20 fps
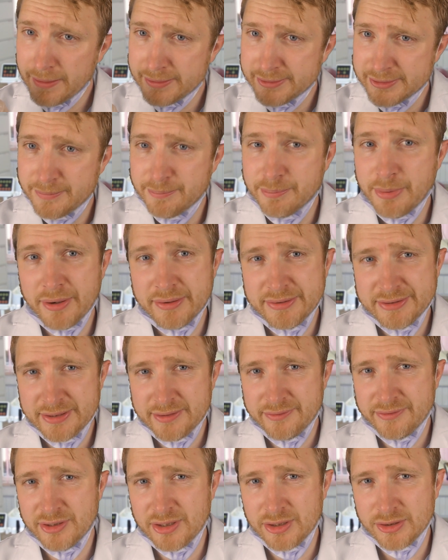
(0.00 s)
It's
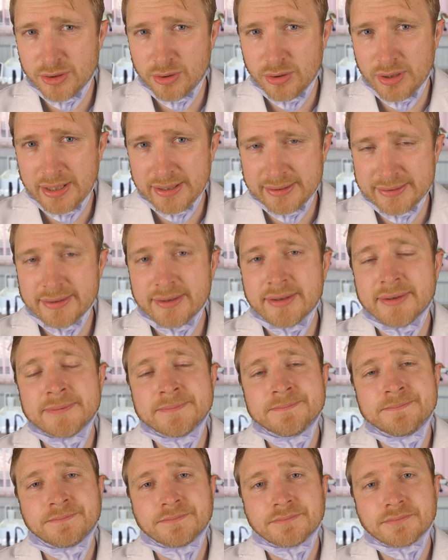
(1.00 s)
imperative that you do that.
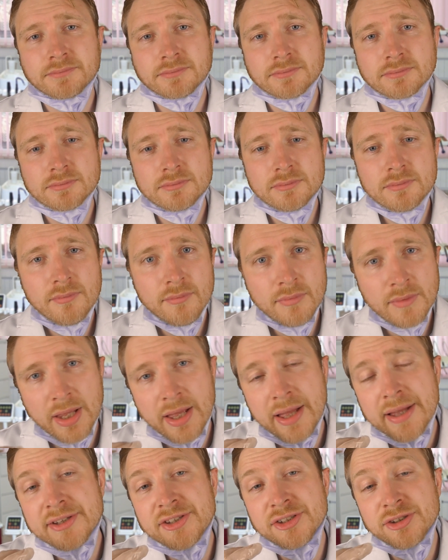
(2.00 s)

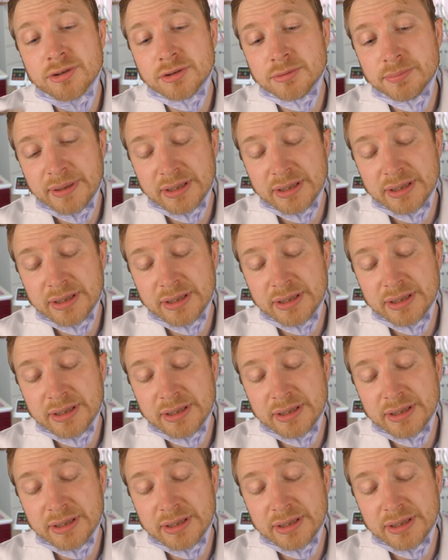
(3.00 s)
You'll